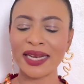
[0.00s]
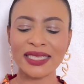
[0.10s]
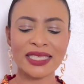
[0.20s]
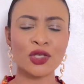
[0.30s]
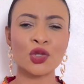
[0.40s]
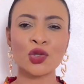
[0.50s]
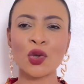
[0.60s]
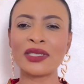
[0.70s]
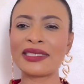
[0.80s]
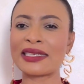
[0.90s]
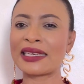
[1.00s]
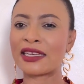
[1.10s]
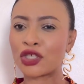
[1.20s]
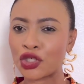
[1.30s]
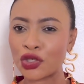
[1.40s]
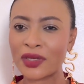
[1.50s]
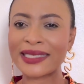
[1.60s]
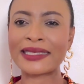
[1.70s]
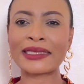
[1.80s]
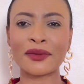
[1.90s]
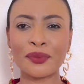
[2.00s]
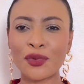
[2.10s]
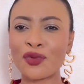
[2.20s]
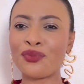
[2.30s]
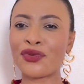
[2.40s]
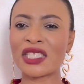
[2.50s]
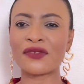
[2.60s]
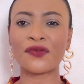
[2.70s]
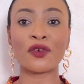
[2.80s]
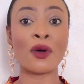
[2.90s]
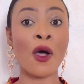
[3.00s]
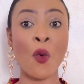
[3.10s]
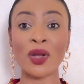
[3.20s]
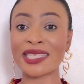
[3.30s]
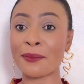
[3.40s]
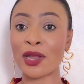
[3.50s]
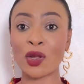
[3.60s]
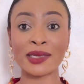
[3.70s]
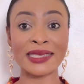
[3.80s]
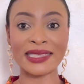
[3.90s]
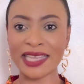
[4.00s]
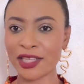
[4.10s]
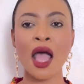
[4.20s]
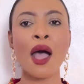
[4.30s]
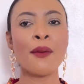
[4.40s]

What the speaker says: This is so delicious, simple, beautiful watermelon scent.